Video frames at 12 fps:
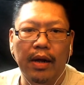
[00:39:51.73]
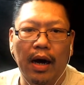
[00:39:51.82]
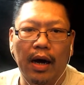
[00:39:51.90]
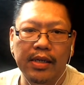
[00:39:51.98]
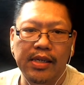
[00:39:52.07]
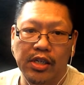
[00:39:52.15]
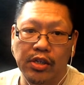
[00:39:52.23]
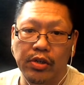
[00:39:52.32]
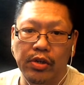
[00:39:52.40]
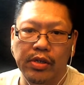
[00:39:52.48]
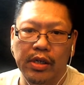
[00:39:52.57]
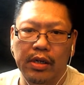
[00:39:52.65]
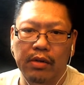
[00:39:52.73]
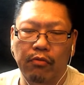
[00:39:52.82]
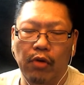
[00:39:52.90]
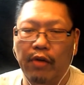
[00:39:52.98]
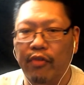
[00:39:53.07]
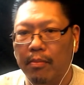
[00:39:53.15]
Since you're using
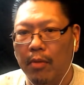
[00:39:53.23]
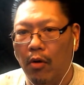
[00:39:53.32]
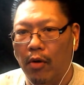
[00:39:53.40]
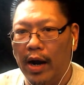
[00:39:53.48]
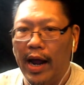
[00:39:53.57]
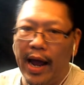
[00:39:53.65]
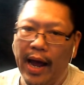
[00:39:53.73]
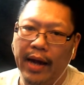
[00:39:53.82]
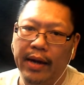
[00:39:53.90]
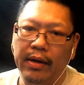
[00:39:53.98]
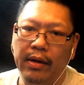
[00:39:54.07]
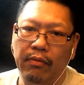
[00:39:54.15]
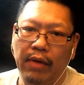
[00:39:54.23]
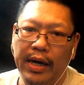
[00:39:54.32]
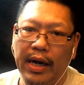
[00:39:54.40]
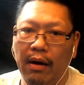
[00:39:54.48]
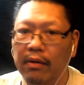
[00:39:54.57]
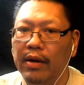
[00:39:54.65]
Filmora and right
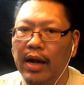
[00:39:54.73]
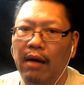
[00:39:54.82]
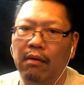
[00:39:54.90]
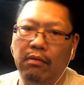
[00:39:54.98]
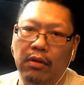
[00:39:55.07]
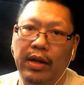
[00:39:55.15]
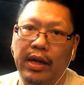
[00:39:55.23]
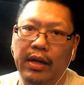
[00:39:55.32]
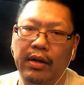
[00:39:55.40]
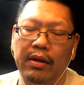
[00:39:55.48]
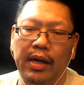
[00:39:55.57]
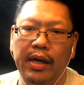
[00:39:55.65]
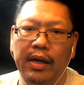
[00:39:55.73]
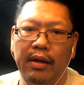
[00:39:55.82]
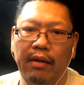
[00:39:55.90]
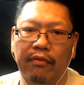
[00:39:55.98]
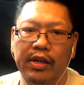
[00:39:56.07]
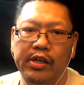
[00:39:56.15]
now looking into getting
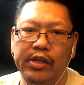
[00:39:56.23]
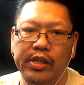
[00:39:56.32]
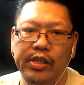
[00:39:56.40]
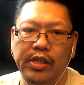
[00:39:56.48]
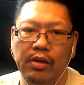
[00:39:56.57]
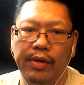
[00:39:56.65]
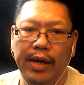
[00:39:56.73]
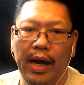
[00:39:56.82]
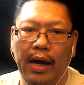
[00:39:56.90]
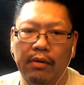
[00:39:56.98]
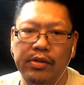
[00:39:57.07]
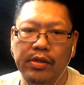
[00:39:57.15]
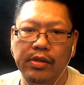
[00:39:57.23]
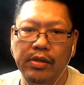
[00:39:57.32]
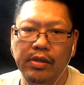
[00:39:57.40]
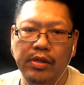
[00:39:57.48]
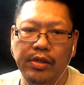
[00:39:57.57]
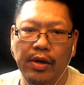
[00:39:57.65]
DaVinci, so yeah, I'll
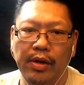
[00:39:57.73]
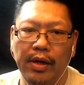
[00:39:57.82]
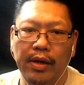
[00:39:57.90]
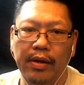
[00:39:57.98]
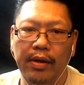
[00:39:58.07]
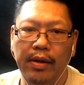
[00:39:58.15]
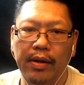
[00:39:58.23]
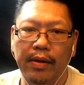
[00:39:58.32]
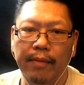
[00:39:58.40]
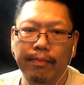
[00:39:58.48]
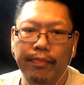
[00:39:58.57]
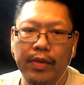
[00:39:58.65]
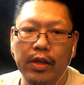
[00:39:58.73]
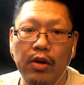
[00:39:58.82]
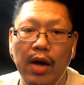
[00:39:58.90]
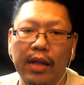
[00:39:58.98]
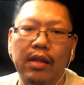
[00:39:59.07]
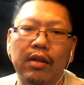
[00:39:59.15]
show you. You
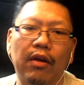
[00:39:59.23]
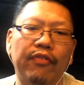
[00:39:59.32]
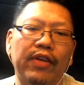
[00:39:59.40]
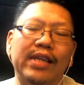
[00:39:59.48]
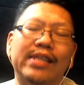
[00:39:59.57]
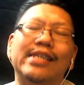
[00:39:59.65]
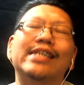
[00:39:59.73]
got the notification. See,